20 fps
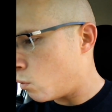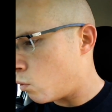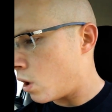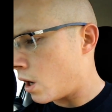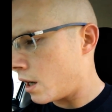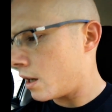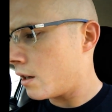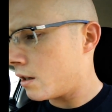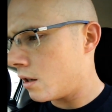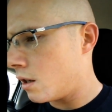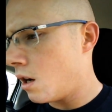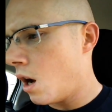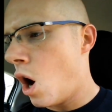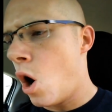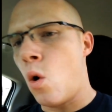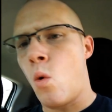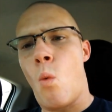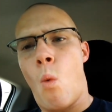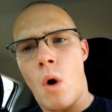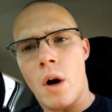to work,
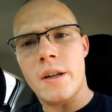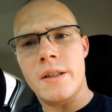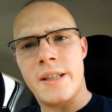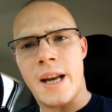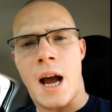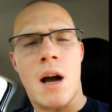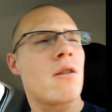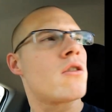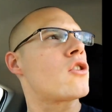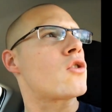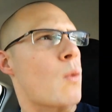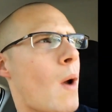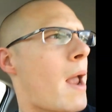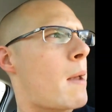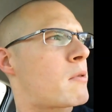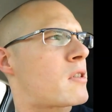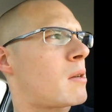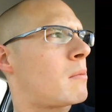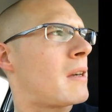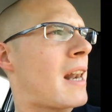worked out,
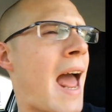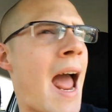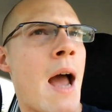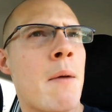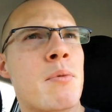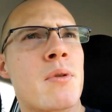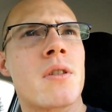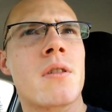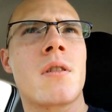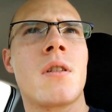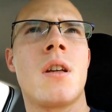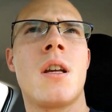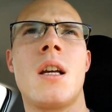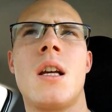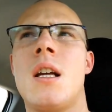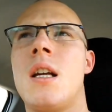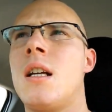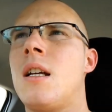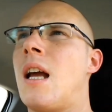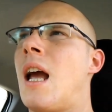swam some laps,
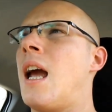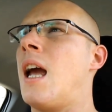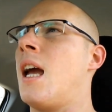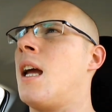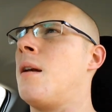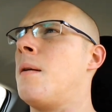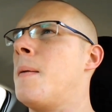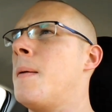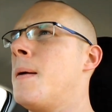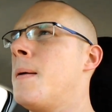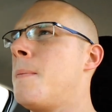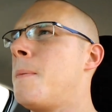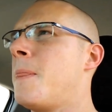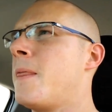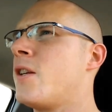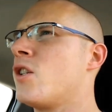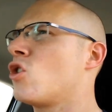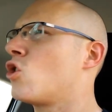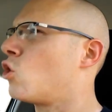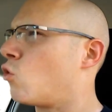and
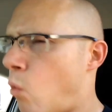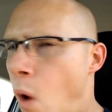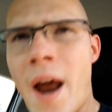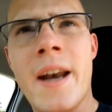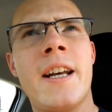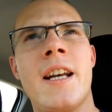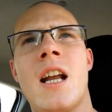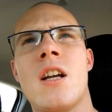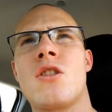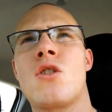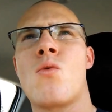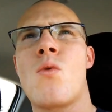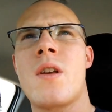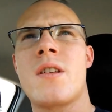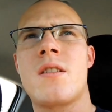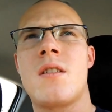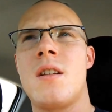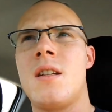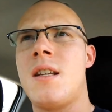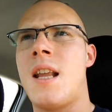just grinded out the
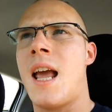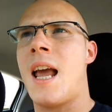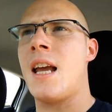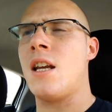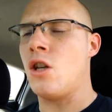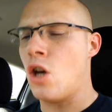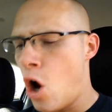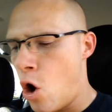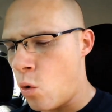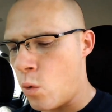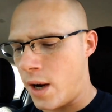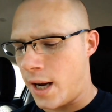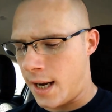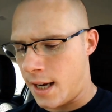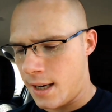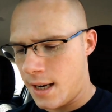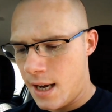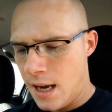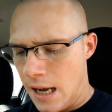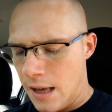rest of the day
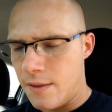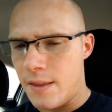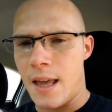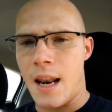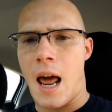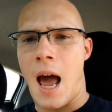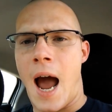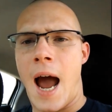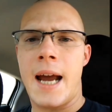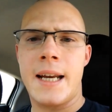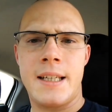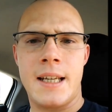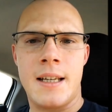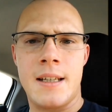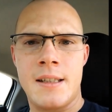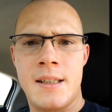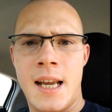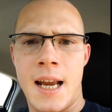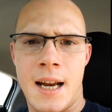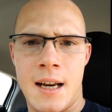knowing that I
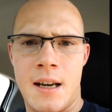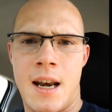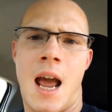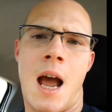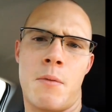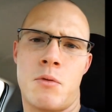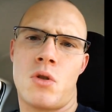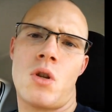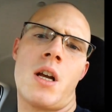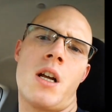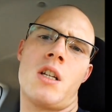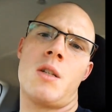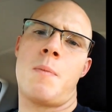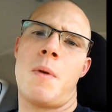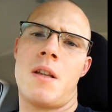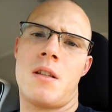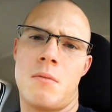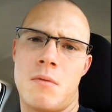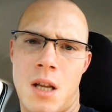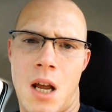didn't take a nap so I could
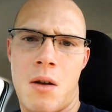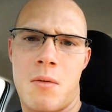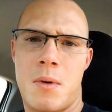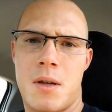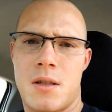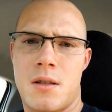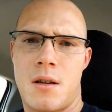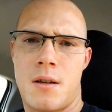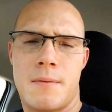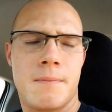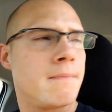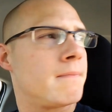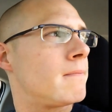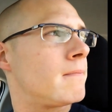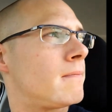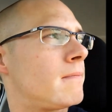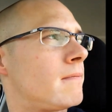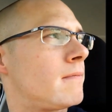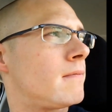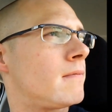spend some time with my son
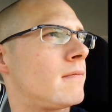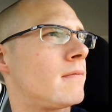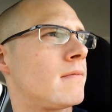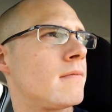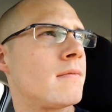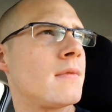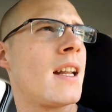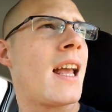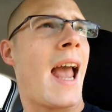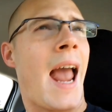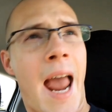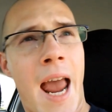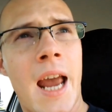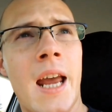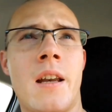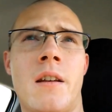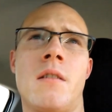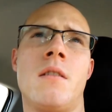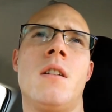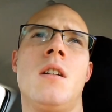
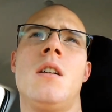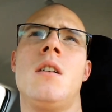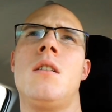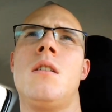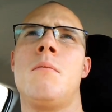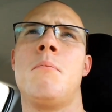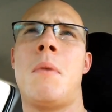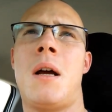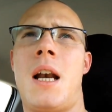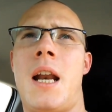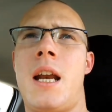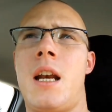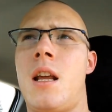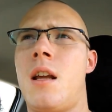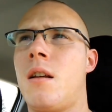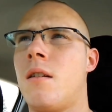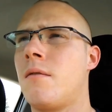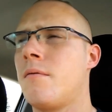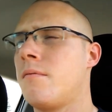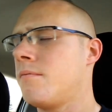and my lady.